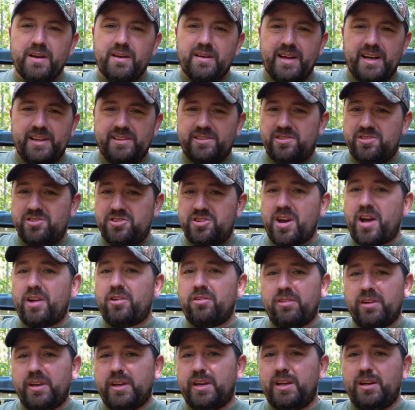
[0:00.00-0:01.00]
That's
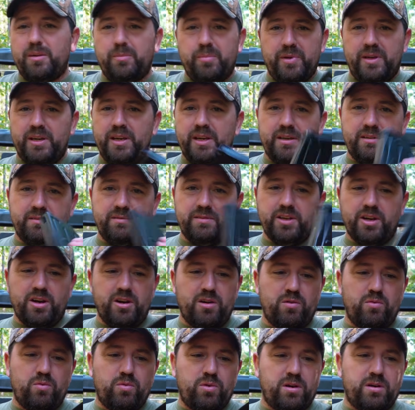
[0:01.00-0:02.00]
generally going to be,
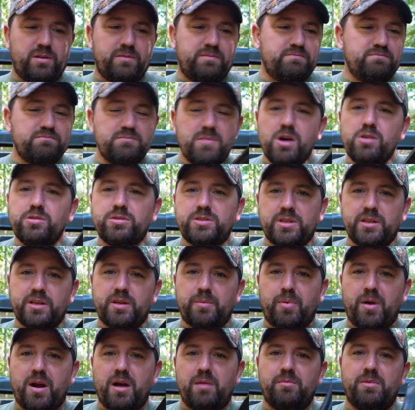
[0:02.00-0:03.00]
where most of the
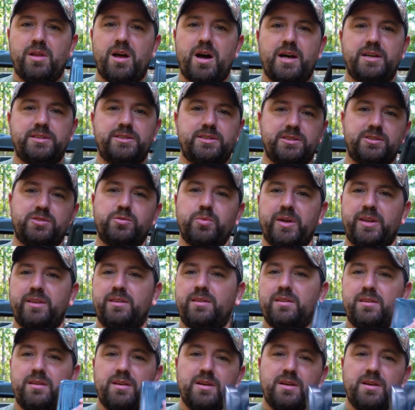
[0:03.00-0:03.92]
problem lies, is with